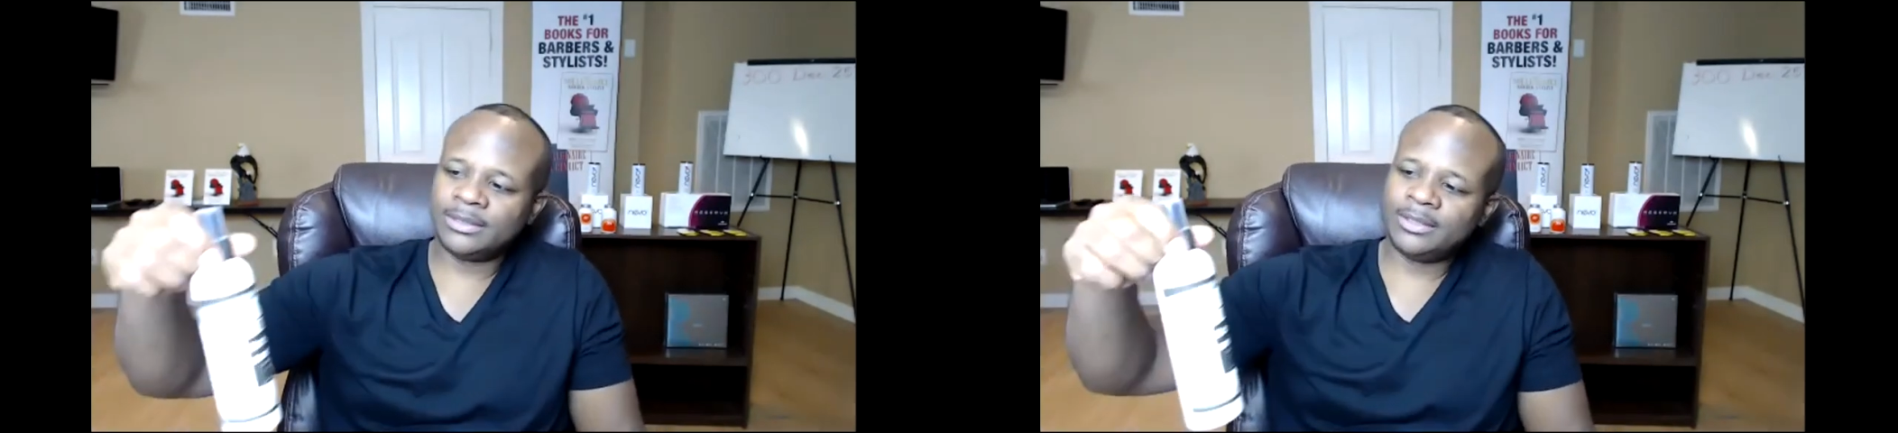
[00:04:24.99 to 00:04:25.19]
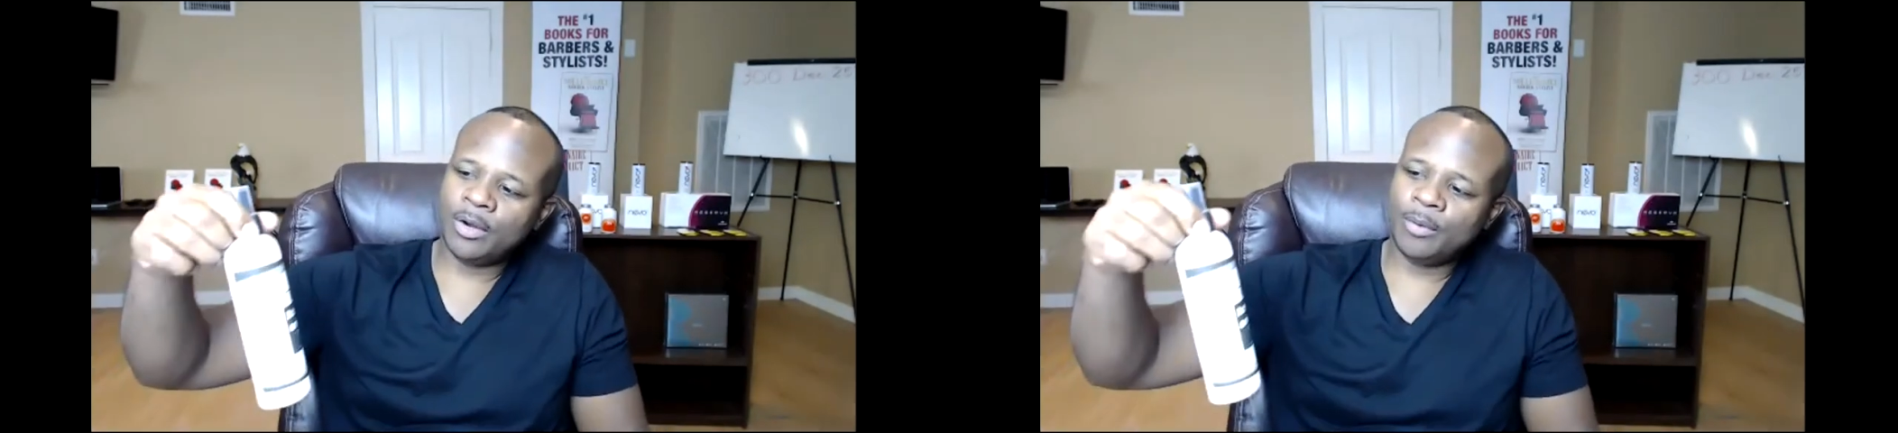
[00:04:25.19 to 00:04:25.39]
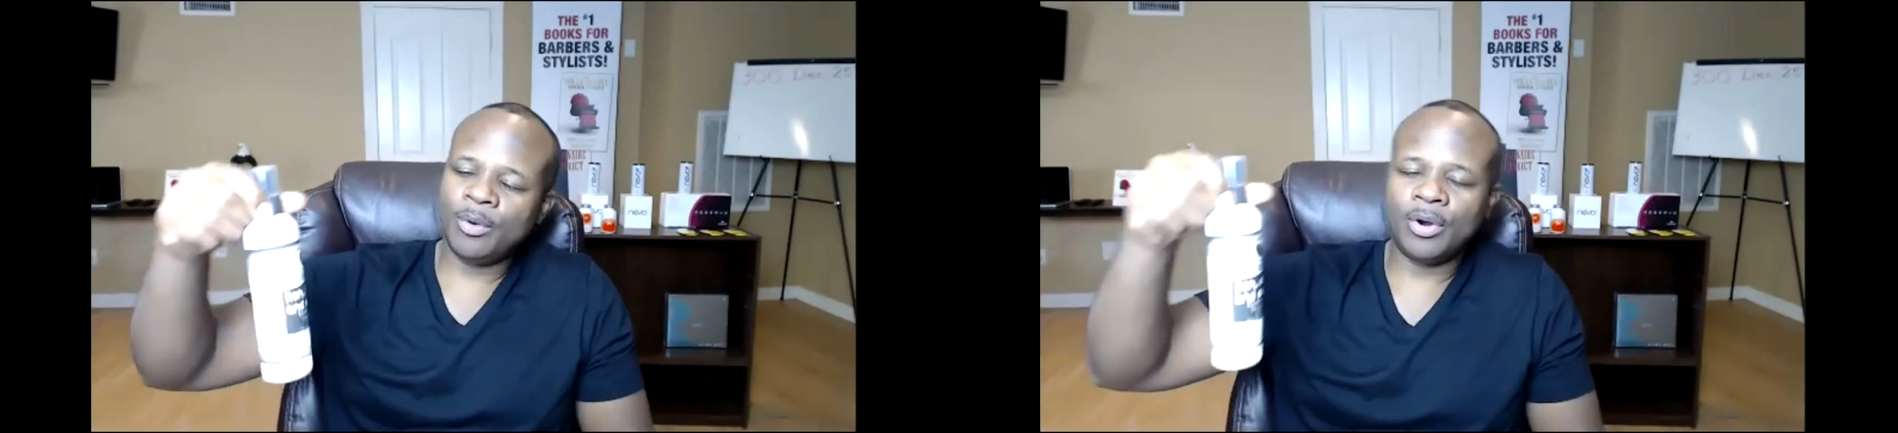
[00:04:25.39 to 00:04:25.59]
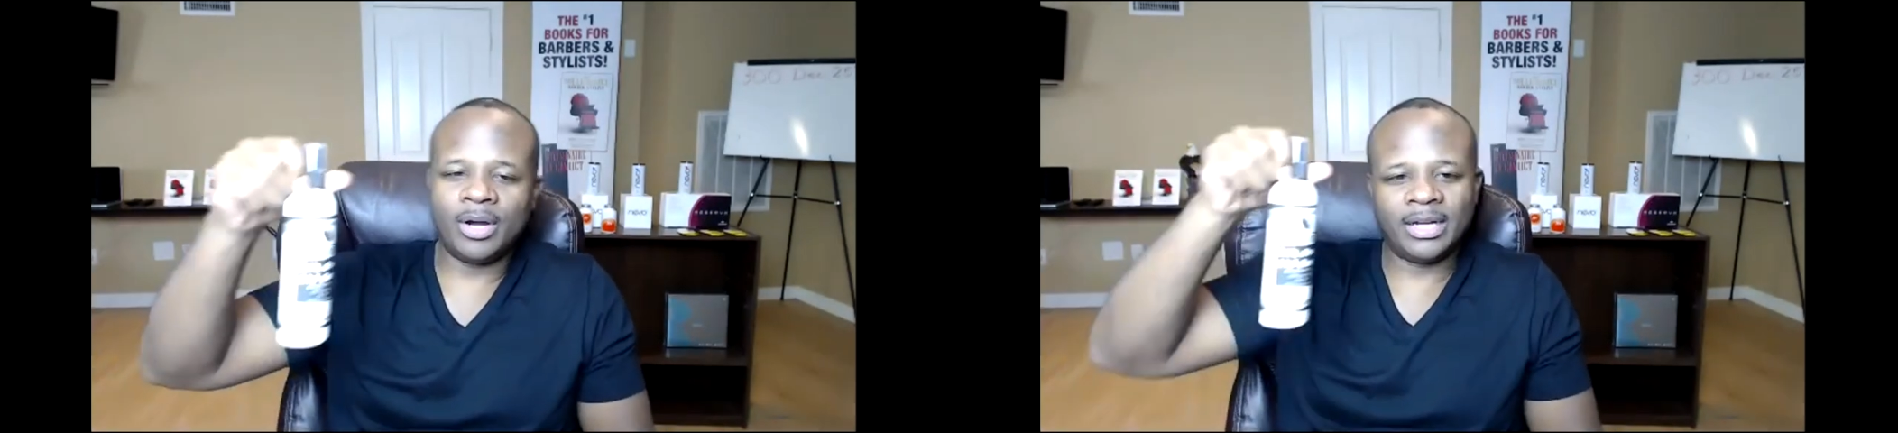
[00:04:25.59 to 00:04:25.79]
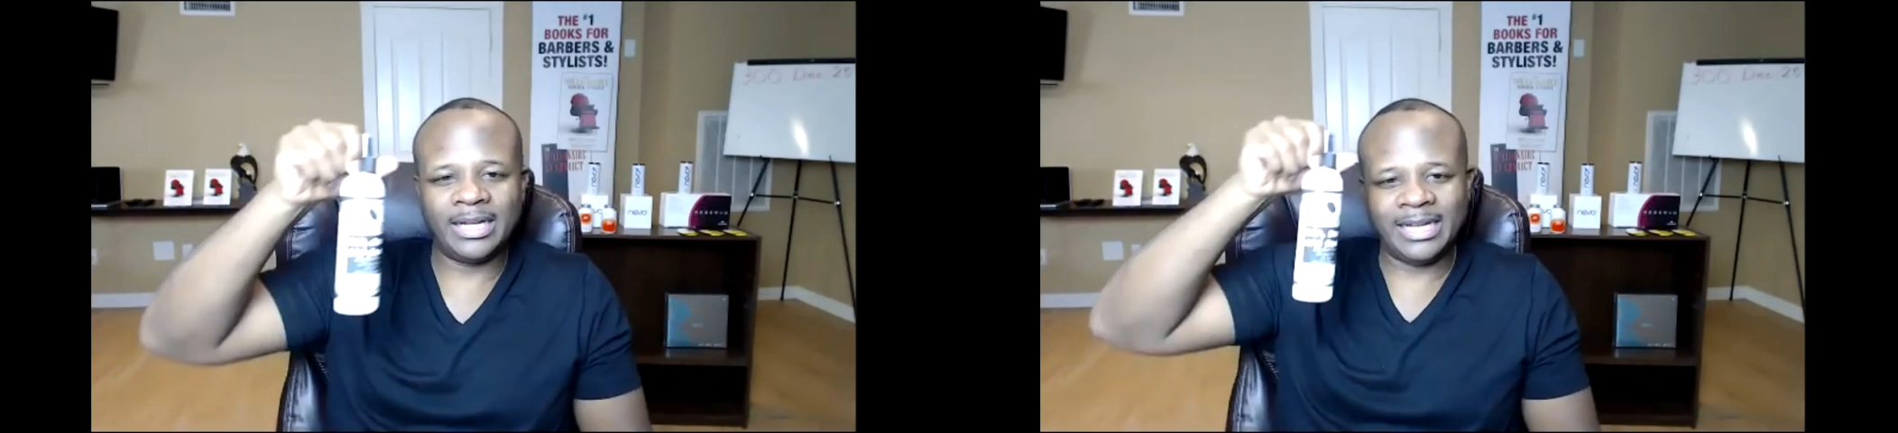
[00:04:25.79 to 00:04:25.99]
no
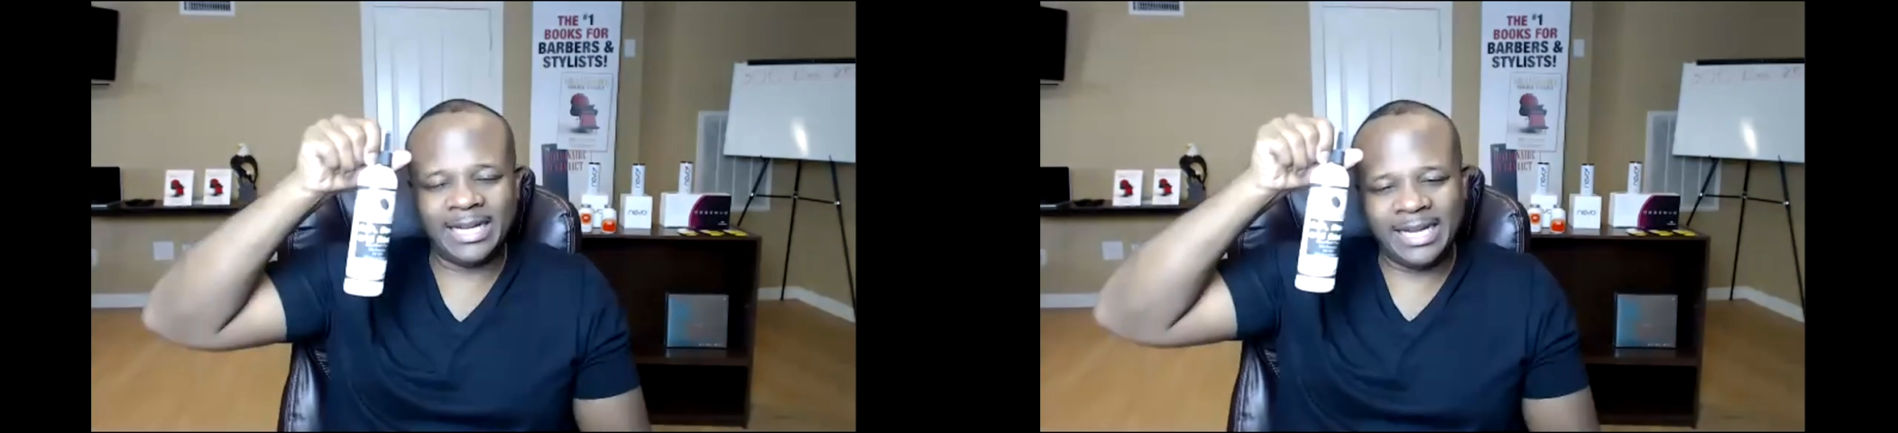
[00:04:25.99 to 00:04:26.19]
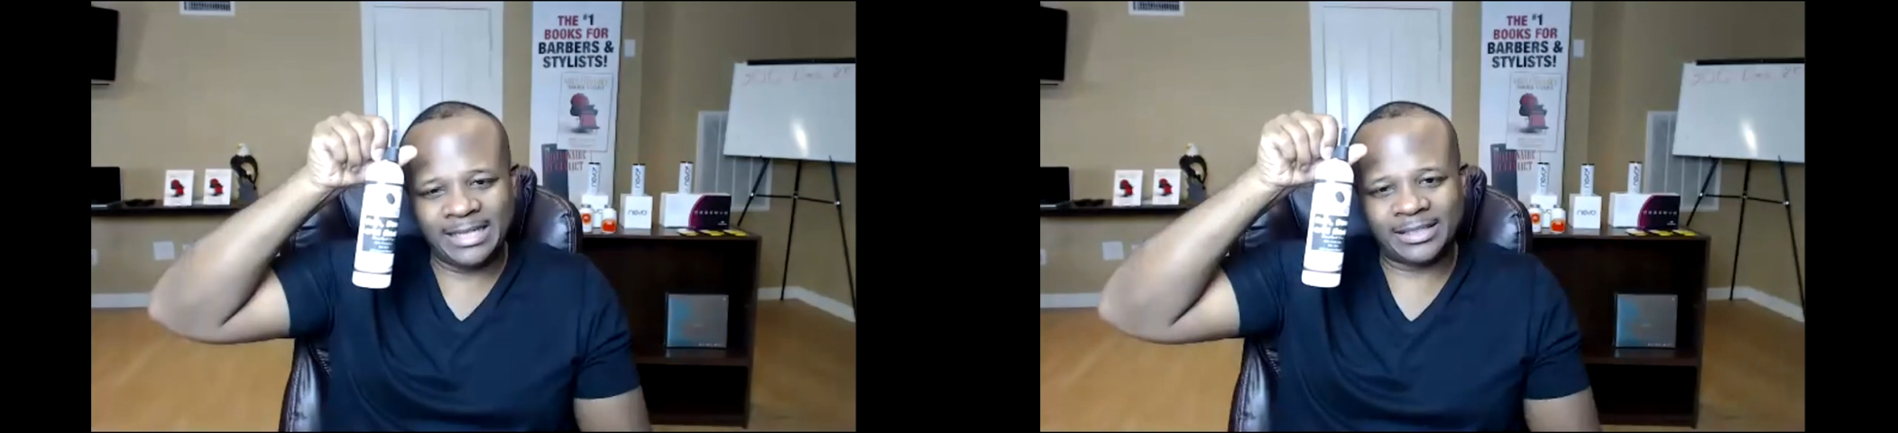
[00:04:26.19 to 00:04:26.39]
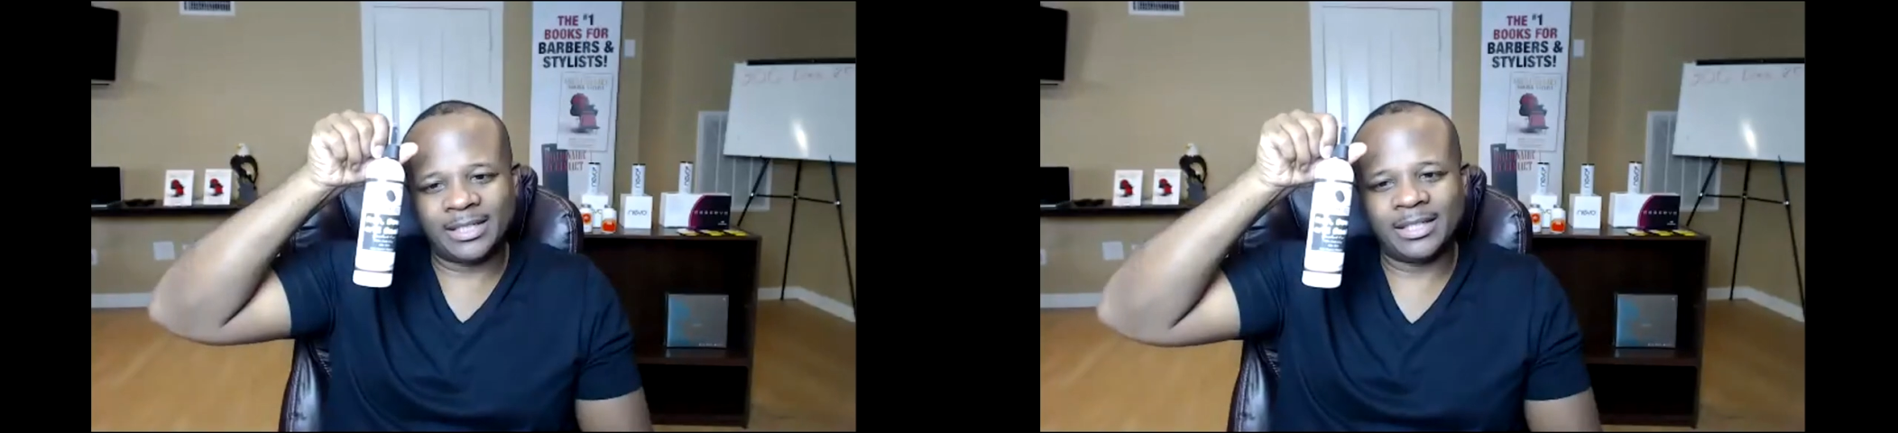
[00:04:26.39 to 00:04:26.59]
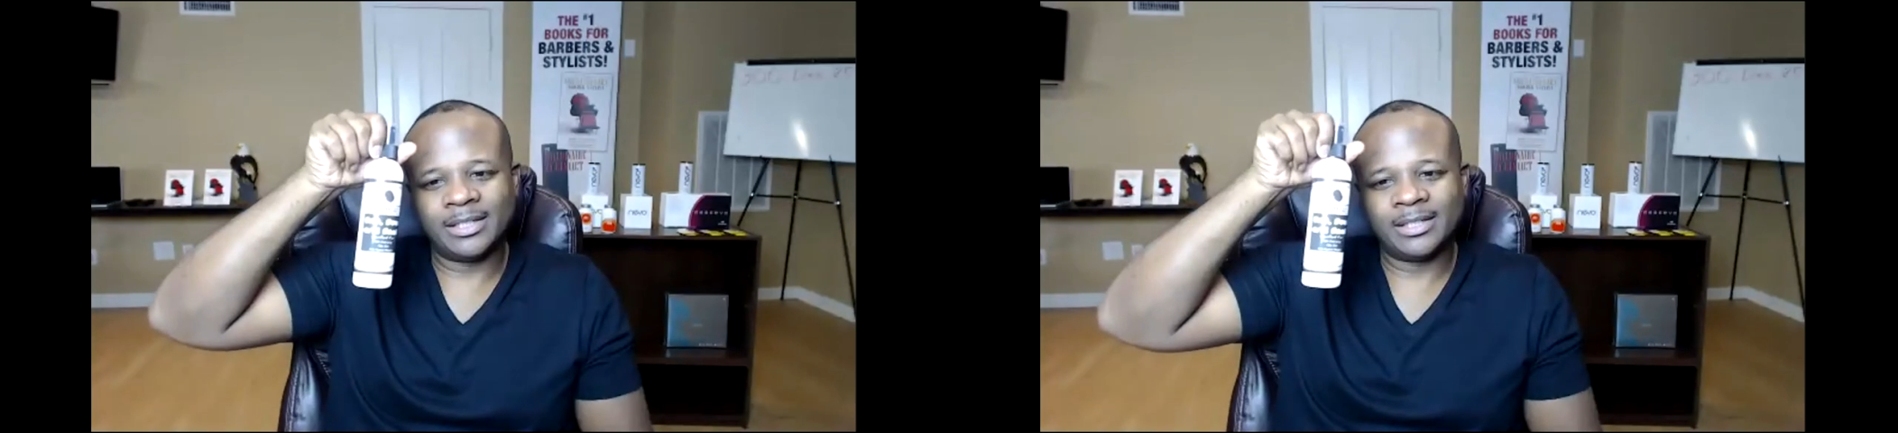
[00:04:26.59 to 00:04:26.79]
more itch,